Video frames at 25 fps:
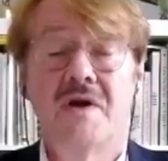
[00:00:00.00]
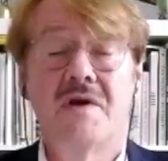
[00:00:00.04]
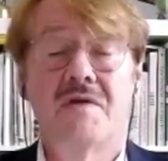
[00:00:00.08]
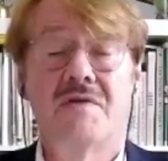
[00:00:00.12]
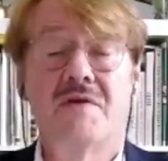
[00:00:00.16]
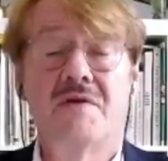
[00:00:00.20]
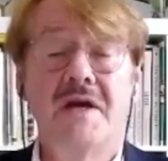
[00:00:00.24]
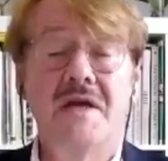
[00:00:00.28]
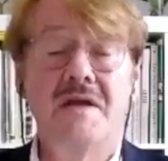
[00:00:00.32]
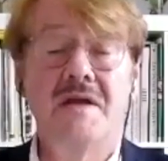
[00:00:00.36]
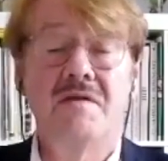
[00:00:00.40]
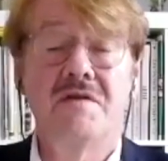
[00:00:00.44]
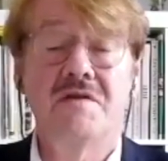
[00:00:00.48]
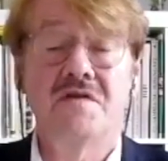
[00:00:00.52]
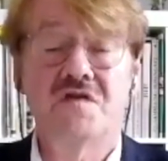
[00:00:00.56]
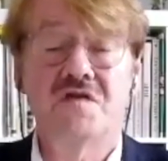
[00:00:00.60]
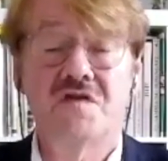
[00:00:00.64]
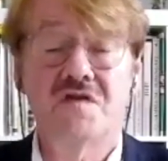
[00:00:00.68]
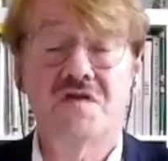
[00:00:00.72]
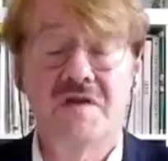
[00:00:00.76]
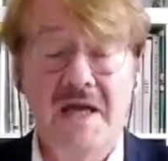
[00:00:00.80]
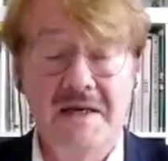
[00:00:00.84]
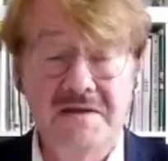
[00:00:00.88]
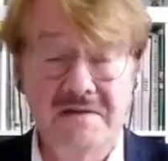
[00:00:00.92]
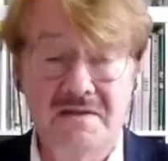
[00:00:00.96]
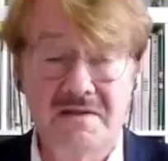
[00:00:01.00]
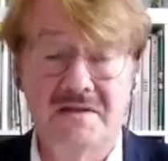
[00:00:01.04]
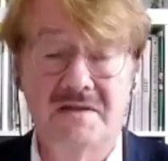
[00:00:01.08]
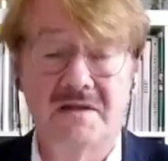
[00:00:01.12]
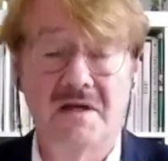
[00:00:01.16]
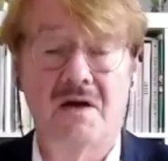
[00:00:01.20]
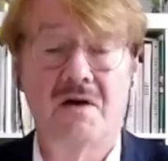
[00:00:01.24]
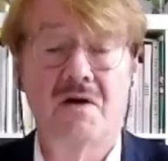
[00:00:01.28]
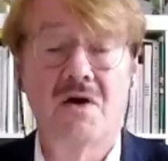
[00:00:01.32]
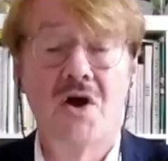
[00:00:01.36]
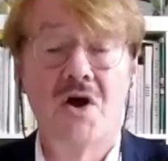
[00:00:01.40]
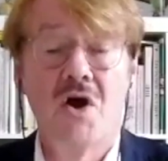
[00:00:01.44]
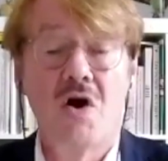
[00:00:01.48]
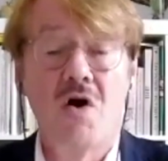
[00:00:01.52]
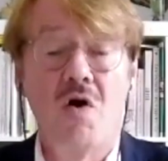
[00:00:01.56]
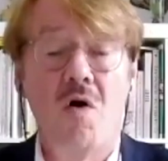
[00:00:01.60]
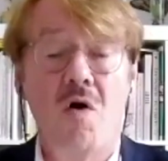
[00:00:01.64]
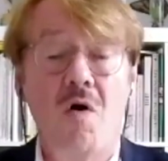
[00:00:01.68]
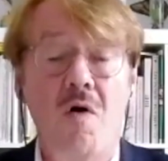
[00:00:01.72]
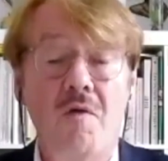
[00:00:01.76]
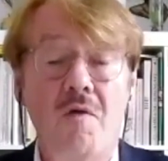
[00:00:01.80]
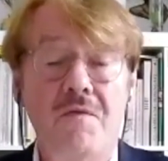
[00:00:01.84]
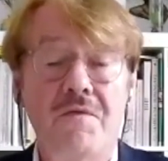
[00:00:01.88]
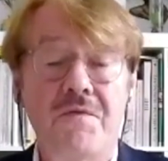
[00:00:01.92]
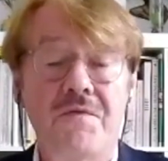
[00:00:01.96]
in the center
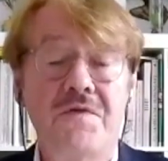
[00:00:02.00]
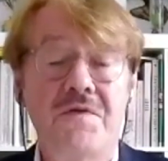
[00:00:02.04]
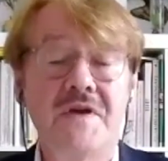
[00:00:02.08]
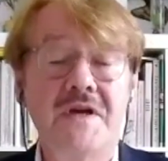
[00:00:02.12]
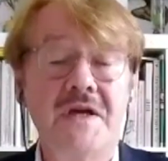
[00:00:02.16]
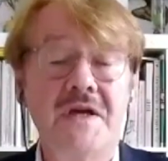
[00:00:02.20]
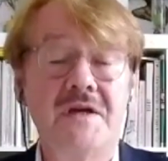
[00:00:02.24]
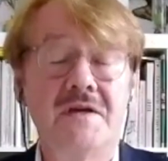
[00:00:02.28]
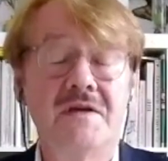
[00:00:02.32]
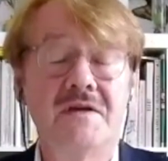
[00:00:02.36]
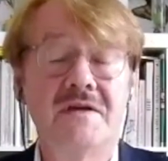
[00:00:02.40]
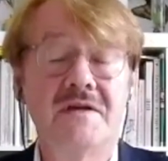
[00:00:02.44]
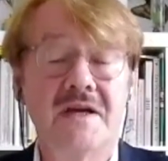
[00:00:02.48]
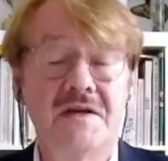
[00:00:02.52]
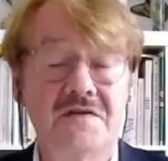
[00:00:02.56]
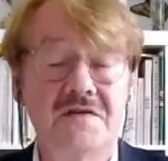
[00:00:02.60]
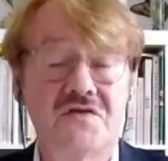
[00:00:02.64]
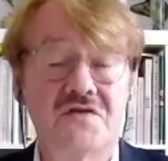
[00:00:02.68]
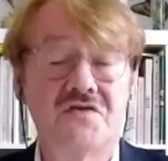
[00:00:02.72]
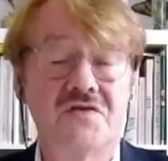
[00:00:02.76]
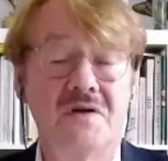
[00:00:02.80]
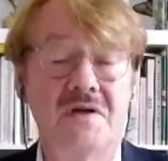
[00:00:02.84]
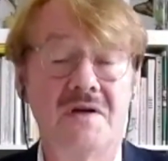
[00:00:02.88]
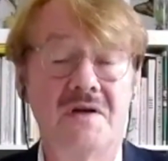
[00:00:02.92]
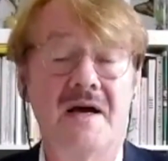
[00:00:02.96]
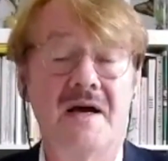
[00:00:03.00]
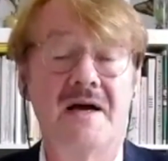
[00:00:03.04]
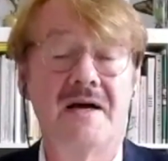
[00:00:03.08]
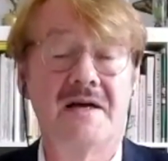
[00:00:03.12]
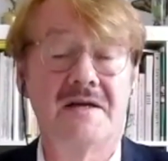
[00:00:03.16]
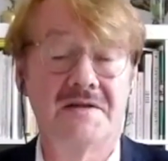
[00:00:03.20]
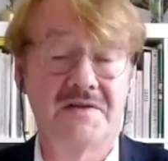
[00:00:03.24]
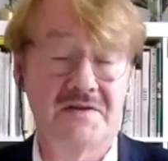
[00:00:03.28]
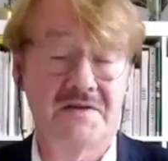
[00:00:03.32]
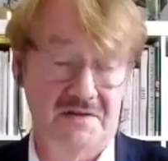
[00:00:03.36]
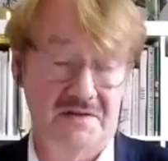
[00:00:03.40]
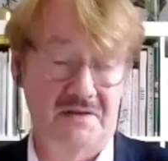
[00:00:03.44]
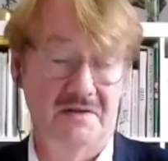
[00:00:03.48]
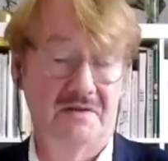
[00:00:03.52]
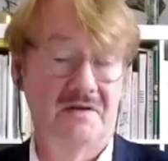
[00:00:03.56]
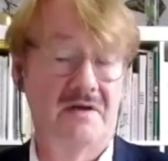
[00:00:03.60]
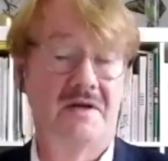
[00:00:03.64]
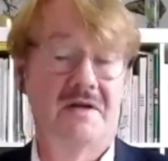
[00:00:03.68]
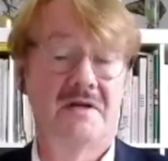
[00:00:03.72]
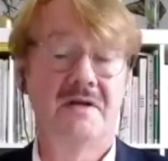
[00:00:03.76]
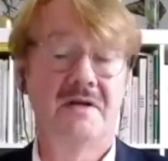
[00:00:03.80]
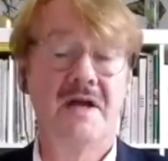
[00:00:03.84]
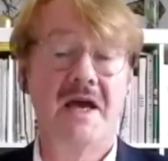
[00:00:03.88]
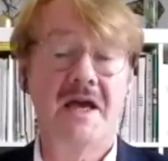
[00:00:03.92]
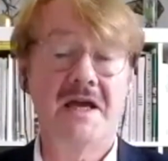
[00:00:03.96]
of the industrialized
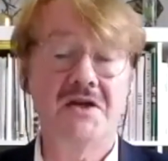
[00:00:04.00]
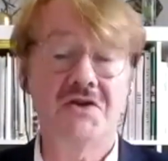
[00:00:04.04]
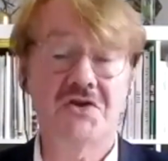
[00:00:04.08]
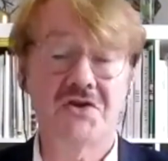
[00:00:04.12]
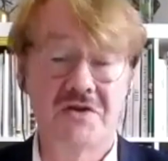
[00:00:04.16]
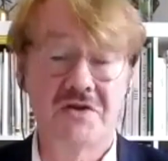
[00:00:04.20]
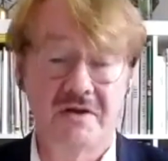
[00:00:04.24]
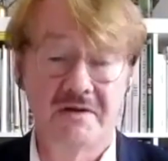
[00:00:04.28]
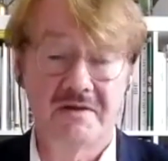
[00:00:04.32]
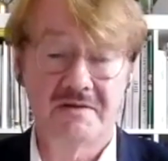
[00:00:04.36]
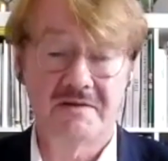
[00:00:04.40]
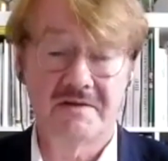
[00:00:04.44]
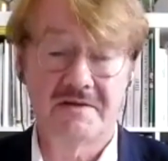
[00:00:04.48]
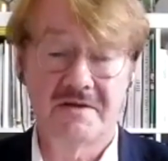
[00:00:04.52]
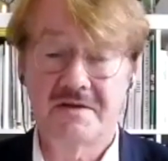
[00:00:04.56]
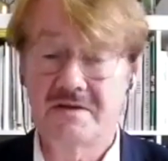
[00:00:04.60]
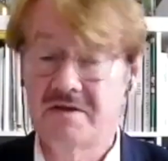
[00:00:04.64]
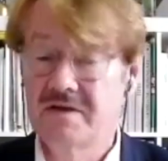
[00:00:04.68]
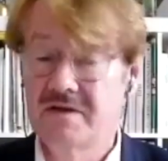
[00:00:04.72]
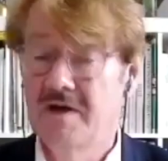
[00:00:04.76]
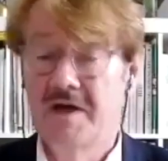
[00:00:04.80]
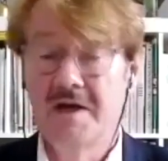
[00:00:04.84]
nations